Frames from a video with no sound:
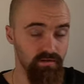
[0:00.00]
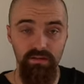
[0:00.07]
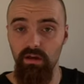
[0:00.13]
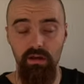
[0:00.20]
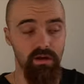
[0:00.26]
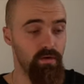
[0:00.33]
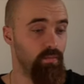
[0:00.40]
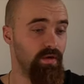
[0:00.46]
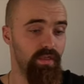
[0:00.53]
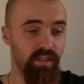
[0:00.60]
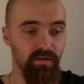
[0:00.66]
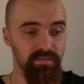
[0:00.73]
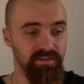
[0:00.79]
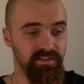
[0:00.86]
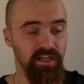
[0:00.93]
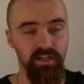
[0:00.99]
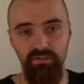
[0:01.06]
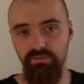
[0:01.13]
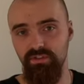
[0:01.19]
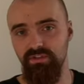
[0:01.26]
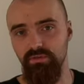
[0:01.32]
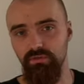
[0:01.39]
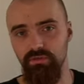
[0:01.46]
whether that be secondary
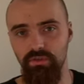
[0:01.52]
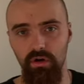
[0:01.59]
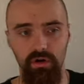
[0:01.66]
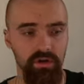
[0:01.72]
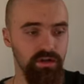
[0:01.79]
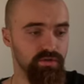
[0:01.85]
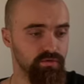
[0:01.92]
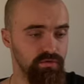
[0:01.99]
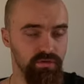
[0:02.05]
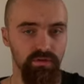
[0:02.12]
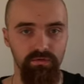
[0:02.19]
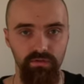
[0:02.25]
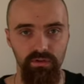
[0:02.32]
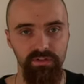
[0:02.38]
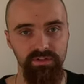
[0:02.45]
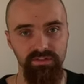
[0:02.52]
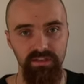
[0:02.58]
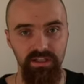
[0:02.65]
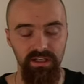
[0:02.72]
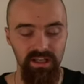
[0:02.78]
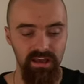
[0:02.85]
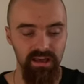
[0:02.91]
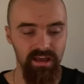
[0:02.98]
school, college or
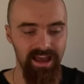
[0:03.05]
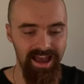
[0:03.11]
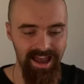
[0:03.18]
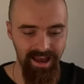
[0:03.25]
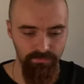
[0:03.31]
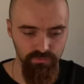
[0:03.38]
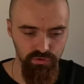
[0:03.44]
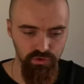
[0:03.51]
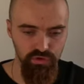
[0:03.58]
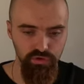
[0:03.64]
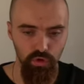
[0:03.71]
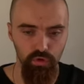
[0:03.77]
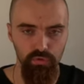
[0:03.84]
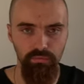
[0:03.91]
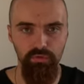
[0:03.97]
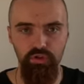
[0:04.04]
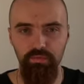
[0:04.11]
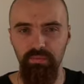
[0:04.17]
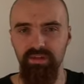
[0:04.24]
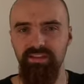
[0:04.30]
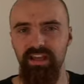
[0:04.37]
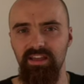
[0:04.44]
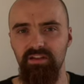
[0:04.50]
university, have so much
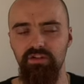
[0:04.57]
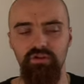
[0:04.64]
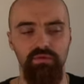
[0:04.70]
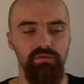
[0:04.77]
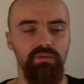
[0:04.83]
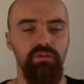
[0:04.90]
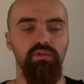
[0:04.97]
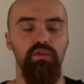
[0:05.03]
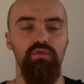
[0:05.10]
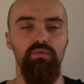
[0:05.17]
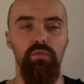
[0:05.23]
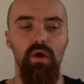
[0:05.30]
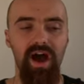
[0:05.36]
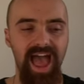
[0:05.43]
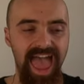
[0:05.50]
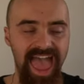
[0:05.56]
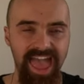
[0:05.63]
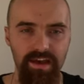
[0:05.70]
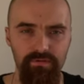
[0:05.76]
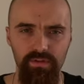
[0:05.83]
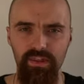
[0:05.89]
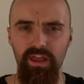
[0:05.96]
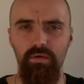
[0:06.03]
potential to do
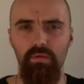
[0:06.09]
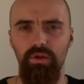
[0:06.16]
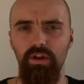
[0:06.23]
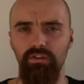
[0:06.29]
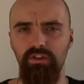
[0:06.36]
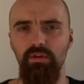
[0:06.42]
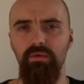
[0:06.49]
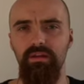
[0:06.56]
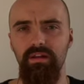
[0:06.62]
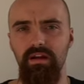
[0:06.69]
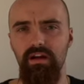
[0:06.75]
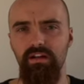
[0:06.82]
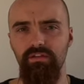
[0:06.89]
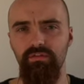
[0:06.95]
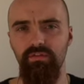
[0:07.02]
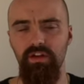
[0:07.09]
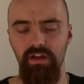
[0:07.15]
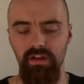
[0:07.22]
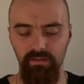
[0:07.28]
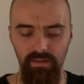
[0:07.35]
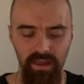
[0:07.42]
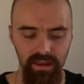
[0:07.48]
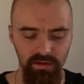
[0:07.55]
whatever they want to do in life.
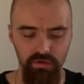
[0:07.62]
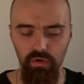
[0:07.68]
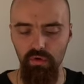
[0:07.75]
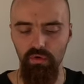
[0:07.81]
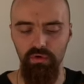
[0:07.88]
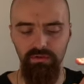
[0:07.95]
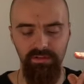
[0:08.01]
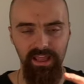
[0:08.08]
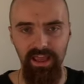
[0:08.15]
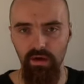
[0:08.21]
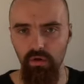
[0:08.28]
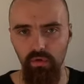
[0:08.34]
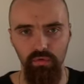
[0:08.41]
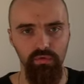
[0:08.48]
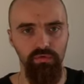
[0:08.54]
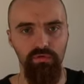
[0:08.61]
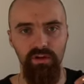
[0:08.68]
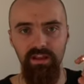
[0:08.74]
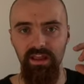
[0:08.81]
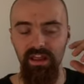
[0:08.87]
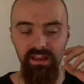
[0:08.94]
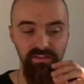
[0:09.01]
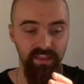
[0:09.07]
They're young, they're hungry,
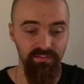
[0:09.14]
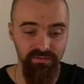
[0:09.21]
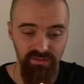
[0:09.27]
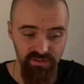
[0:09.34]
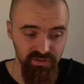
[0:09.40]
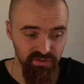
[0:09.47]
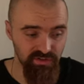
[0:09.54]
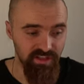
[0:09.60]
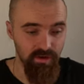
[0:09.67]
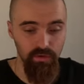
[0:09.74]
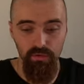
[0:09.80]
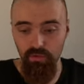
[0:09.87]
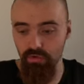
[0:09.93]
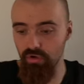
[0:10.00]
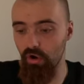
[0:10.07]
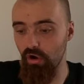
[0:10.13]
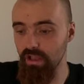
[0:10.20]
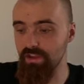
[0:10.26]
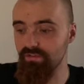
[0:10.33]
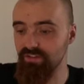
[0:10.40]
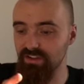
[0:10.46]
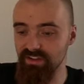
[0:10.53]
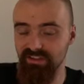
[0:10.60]
they've still not
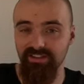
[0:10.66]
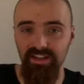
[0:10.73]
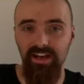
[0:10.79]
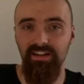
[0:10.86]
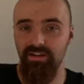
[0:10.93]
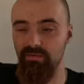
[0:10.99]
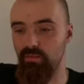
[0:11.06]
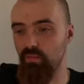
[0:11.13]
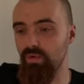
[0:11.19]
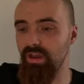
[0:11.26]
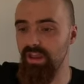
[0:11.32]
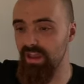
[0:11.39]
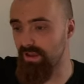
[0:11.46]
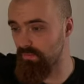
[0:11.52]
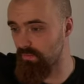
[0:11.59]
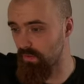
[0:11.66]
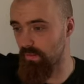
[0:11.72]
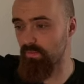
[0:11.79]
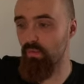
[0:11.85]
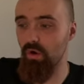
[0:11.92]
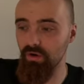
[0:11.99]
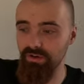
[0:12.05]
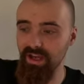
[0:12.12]
even decided where and
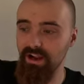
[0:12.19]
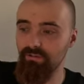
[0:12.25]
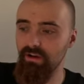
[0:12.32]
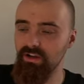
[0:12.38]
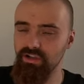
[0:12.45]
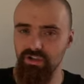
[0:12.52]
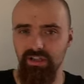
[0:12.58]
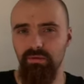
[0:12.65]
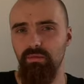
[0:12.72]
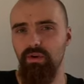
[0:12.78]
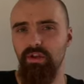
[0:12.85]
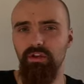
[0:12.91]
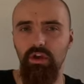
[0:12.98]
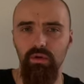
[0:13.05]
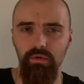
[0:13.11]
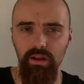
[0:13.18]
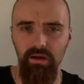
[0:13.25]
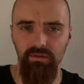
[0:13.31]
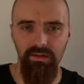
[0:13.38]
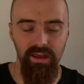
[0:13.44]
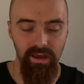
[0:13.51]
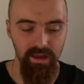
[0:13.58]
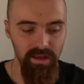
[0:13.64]
what direction they want to go down
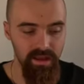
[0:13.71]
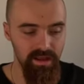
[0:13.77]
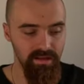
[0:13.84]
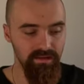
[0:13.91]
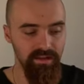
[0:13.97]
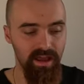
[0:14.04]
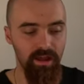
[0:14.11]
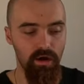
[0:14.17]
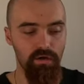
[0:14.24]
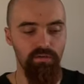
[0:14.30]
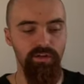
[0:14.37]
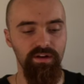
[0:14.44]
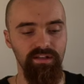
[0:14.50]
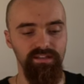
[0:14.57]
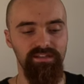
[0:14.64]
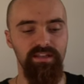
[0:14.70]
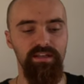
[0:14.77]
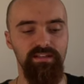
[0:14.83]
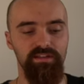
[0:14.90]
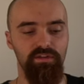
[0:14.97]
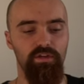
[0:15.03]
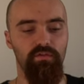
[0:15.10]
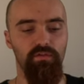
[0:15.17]
yet. They are in a
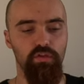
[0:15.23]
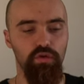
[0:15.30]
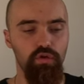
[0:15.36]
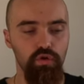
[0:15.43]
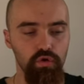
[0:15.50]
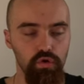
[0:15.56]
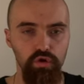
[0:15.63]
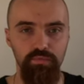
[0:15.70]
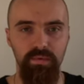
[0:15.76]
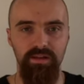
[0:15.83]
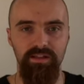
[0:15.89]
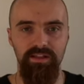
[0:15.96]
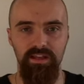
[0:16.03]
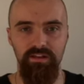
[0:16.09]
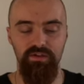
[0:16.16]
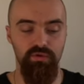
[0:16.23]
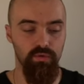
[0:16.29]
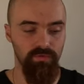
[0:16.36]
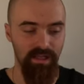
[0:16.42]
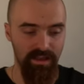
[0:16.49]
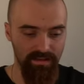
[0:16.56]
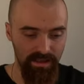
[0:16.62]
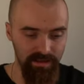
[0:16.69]
season of huge potential
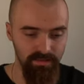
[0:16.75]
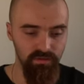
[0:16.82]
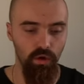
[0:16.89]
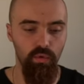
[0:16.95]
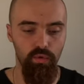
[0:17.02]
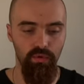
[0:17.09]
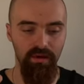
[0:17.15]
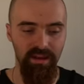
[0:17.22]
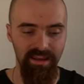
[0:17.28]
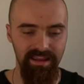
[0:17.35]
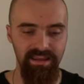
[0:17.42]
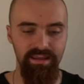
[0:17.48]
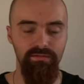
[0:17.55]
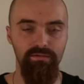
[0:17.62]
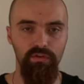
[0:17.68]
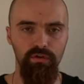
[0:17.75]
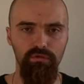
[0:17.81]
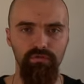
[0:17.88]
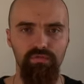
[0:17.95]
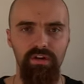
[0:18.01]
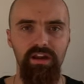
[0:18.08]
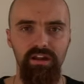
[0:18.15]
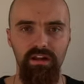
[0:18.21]
that they don't even
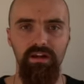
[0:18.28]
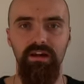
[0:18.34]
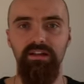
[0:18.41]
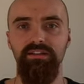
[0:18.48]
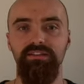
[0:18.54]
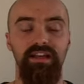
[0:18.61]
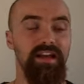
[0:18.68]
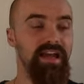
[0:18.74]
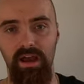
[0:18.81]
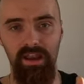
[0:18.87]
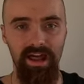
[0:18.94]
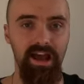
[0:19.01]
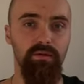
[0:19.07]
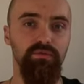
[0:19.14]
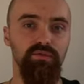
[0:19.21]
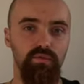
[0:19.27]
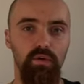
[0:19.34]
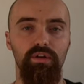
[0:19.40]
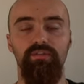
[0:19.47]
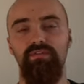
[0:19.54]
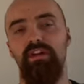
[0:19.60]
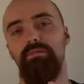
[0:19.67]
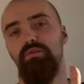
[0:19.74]
realise. And I was one
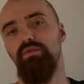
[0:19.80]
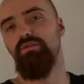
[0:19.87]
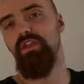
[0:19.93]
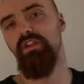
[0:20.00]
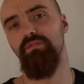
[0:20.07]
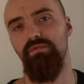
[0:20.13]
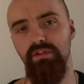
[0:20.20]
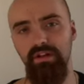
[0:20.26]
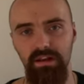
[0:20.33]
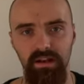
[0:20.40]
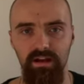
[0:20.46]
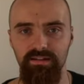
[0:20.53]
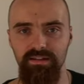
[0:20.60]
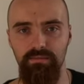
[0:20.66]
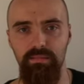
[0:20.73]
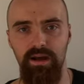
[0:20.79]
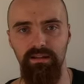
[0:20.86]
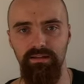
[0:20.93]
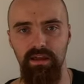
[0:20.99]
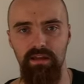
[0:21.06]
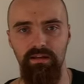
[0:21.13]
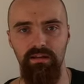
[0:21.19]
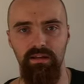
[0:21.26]
of them who didn't realise it back
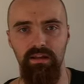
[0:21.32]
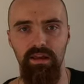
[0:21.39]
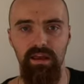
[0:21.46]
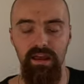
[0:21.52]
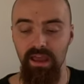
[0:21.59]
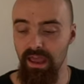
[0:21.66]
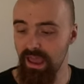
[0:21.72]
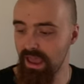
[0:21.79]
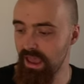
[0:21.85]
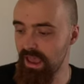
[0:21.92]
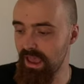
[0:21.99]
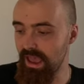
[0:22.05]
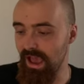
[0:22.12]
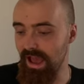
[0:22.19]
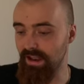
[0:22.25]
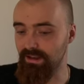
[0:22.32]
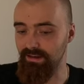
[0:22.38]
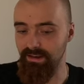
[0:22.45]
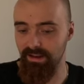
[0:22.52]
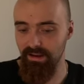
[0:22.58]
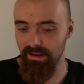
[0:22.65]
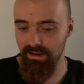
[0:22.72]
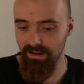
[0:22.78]
then.
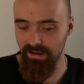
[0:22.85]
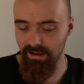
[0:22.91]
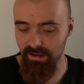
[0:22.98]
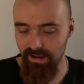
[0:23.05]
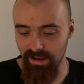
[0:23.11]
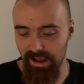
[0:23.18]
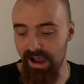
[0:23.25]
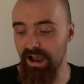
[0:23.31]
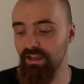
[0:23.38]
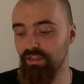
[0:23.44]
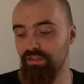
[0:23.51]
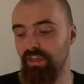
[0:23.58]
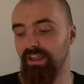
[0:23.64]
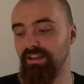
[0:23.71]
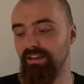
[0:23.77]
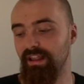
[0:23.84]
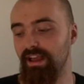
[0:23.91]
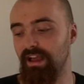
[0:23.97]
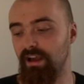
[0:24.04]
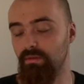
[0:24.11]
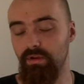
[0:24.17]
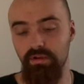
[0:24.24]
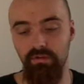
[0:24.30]
And I think now, and I